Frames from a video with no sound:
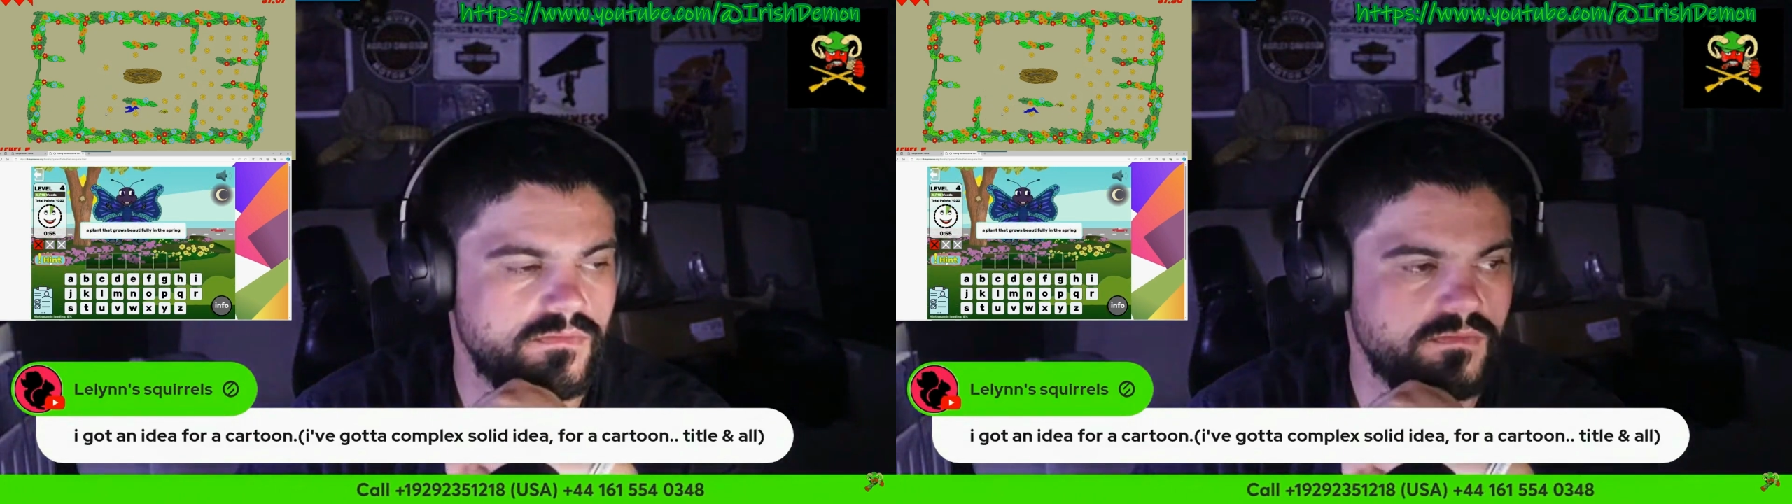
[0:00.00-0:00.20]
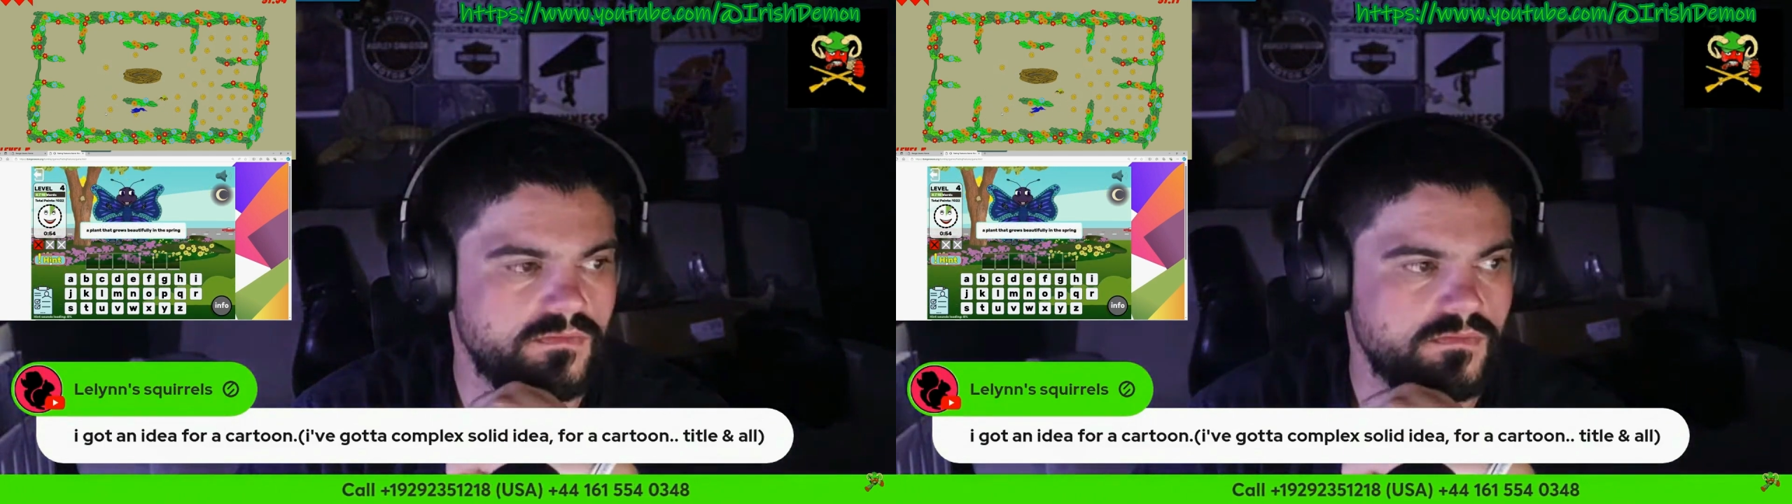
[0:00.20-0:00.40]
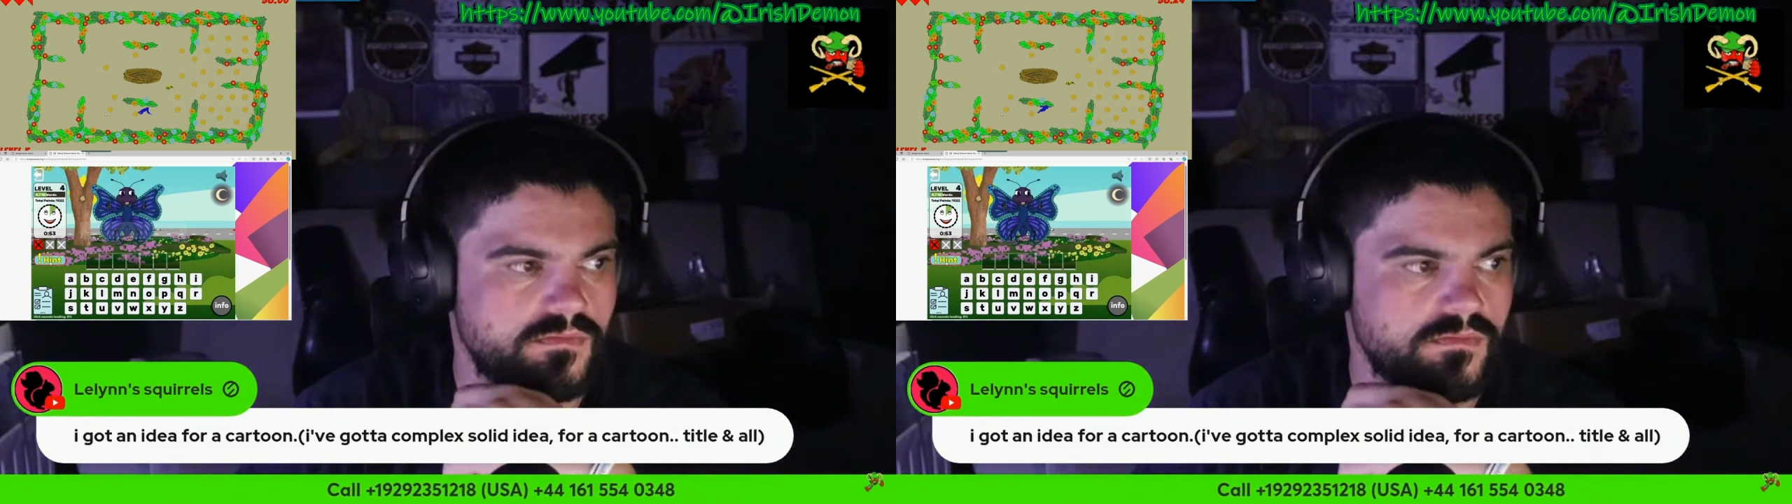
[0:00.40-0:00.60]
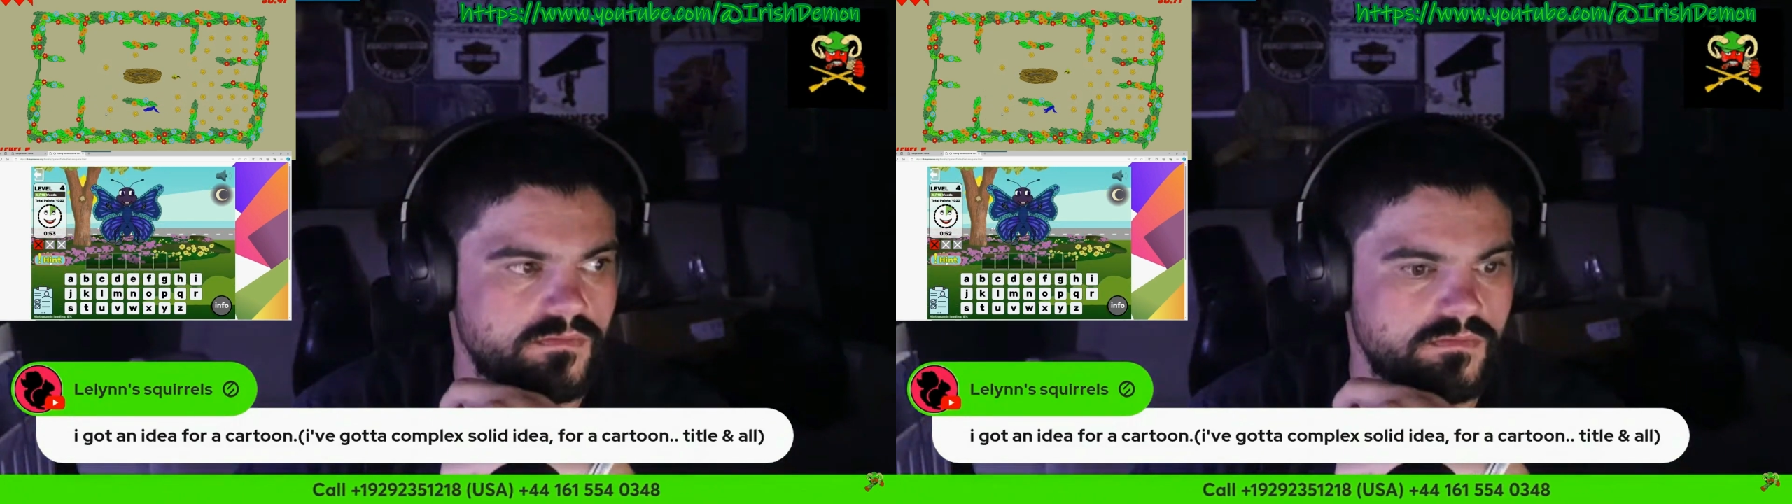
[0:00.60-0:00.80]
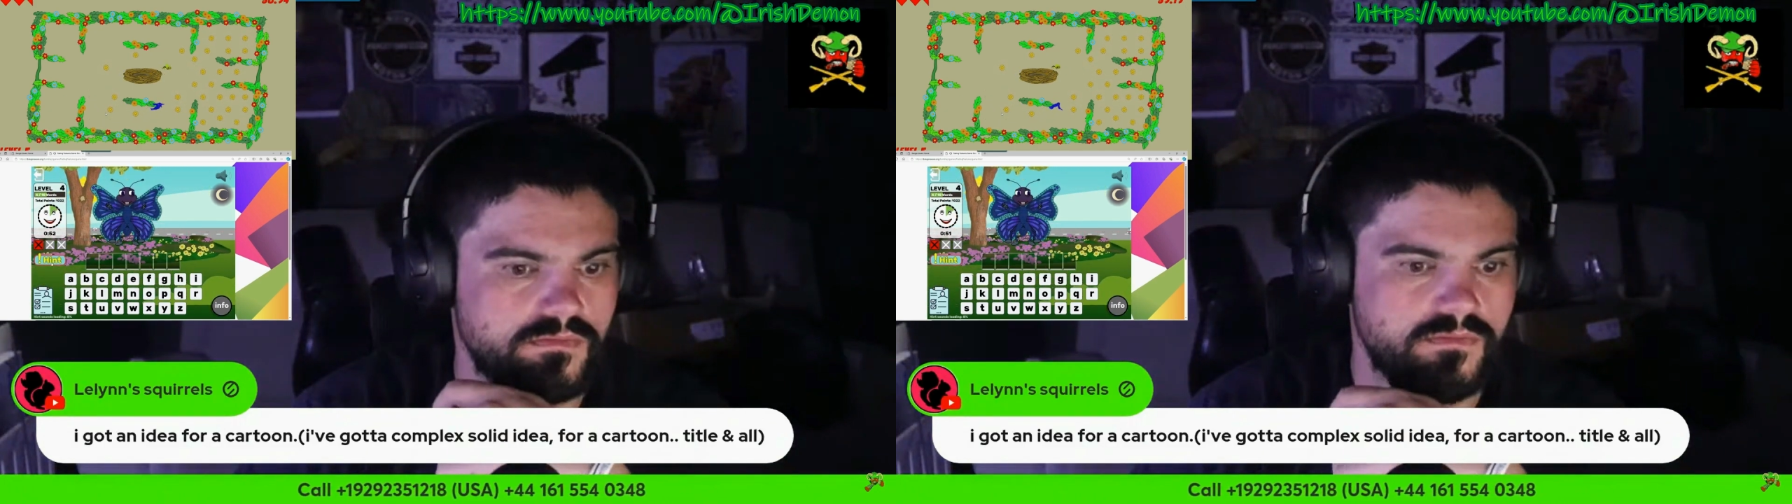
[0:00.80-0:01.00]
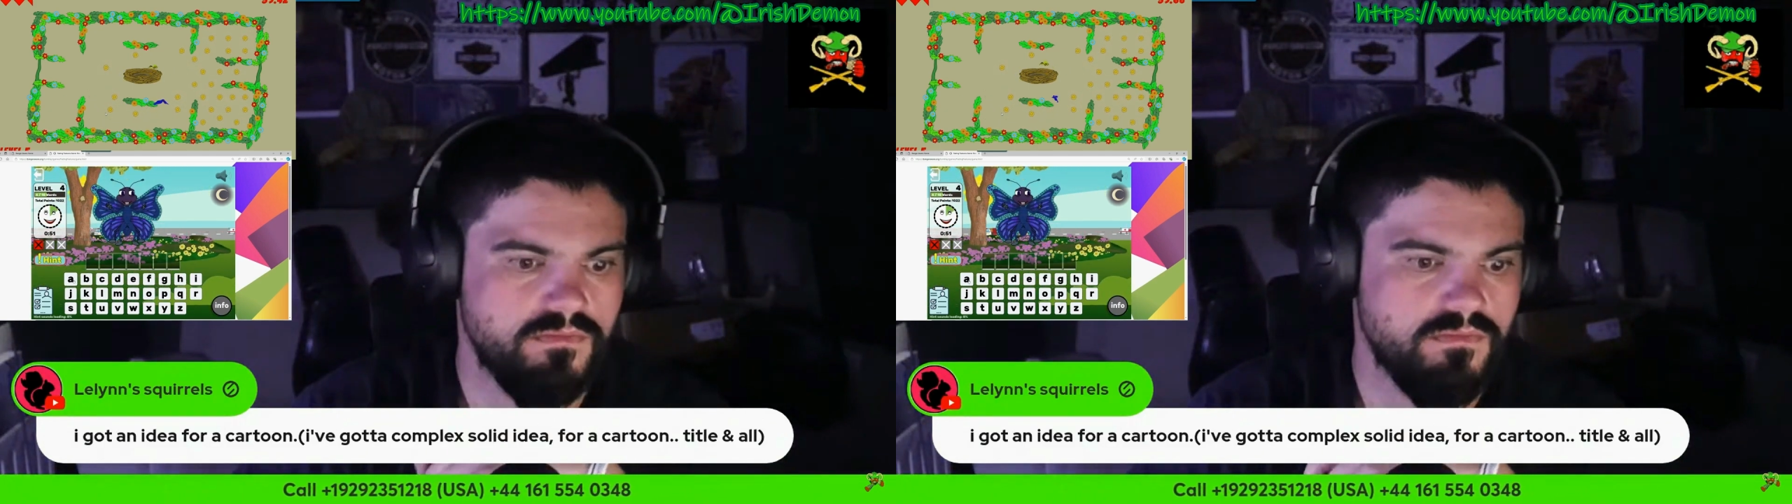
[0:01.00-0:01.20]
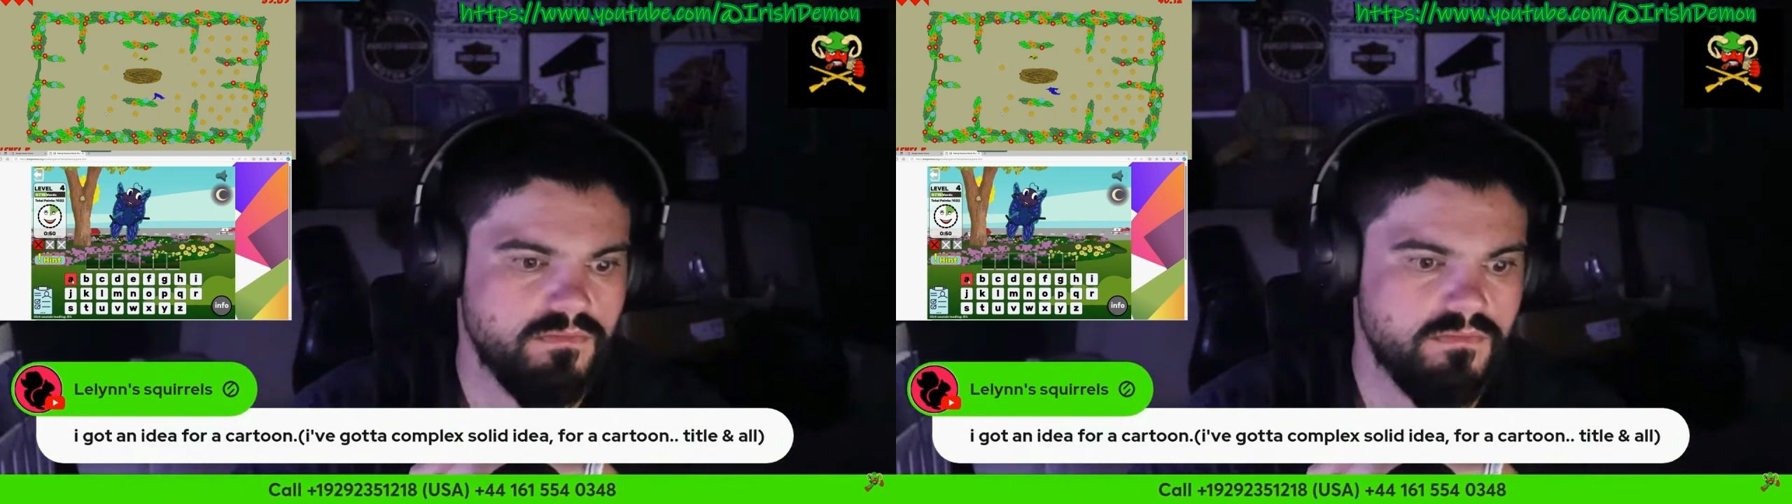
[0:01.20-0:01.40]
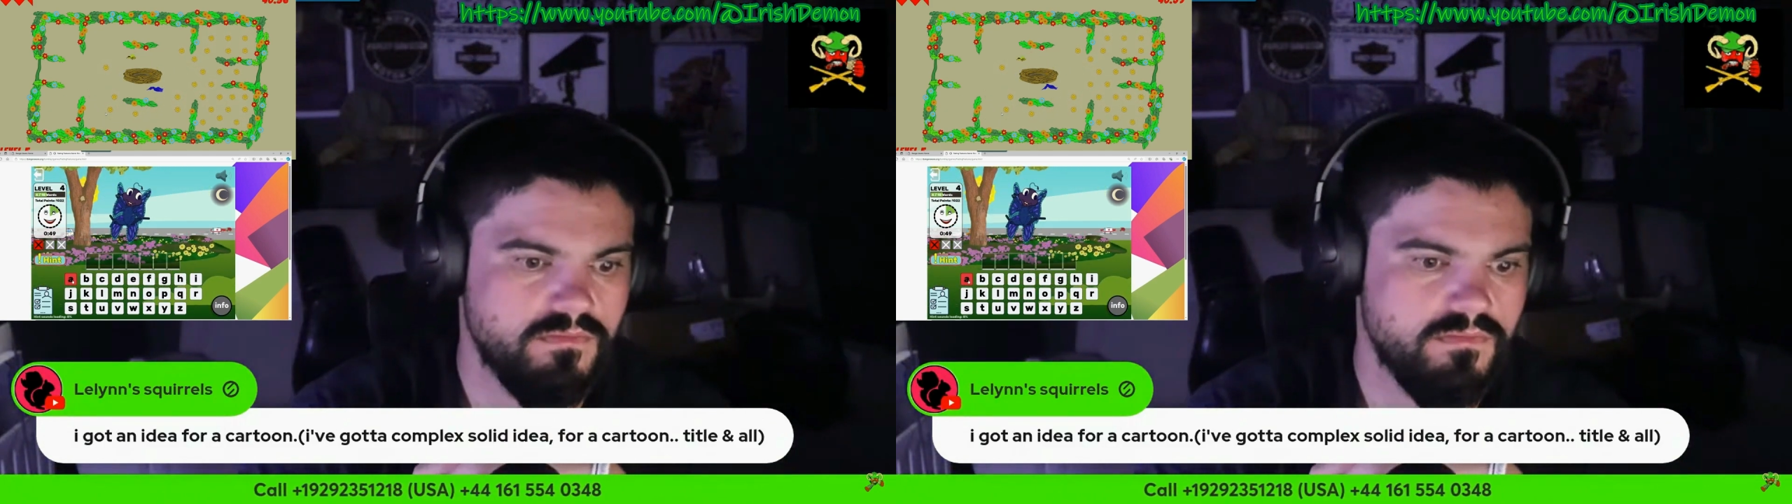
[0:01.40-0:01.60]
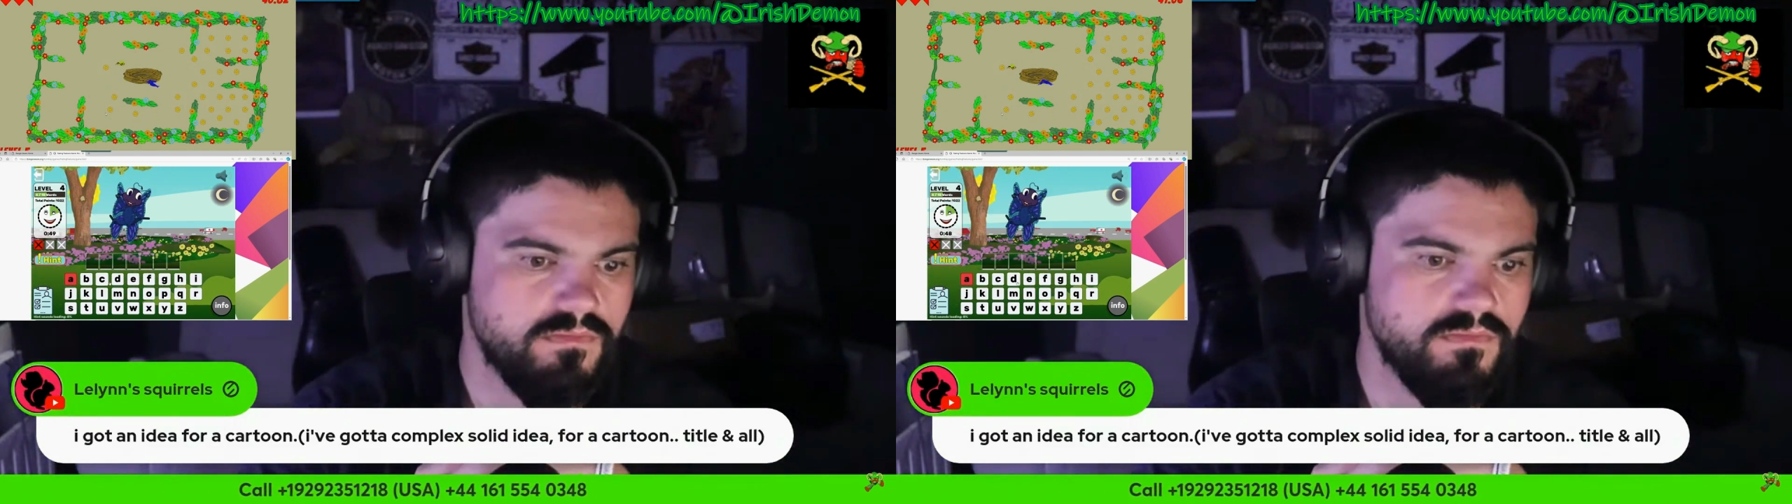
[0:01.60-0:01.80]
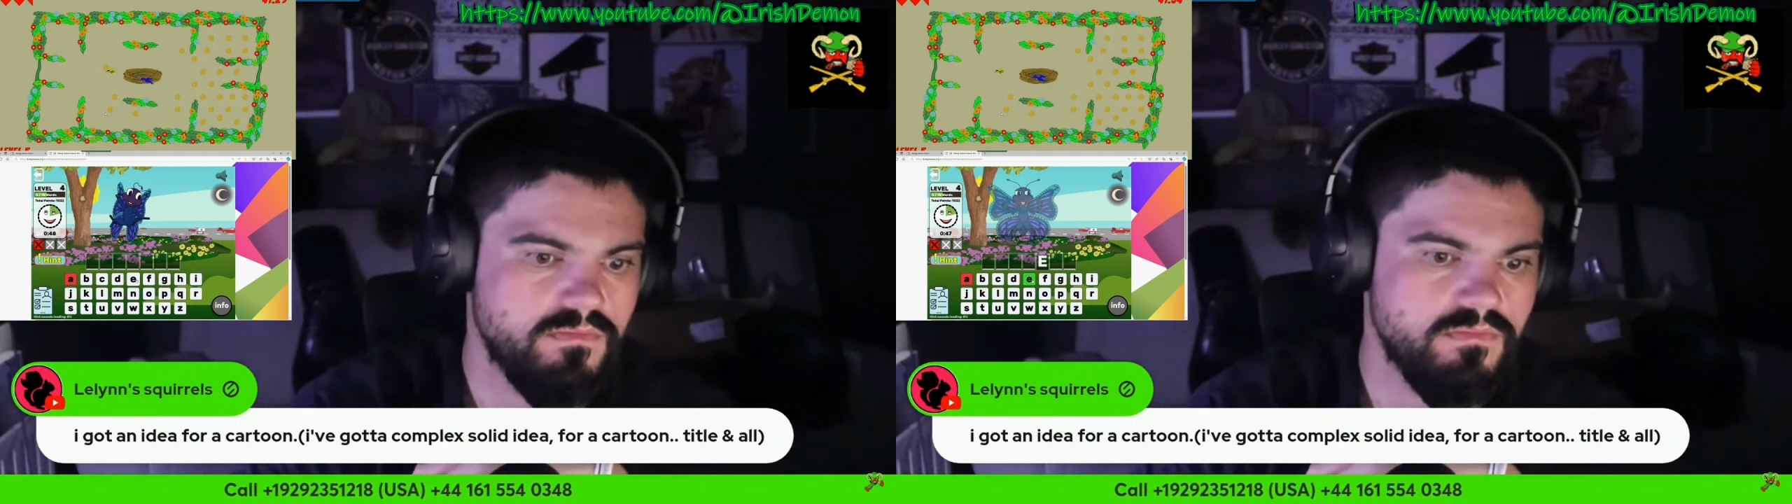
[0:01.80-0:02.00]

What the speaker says: with a 20-year re-up